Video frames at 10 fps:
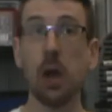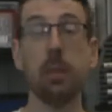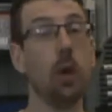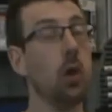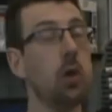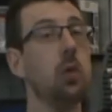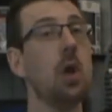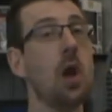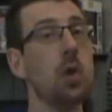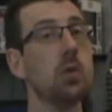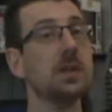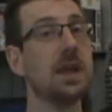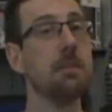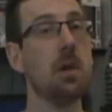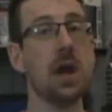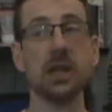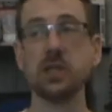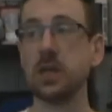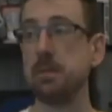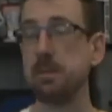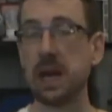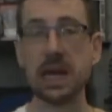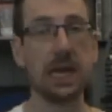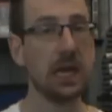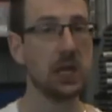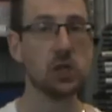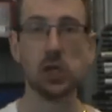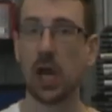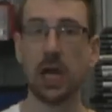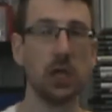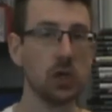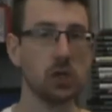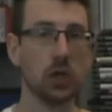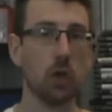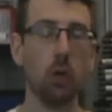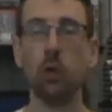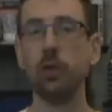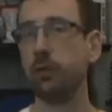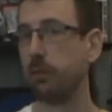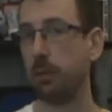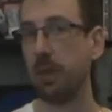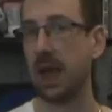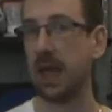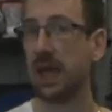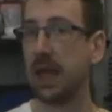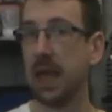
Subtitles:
But who knows, they might completely change course from that.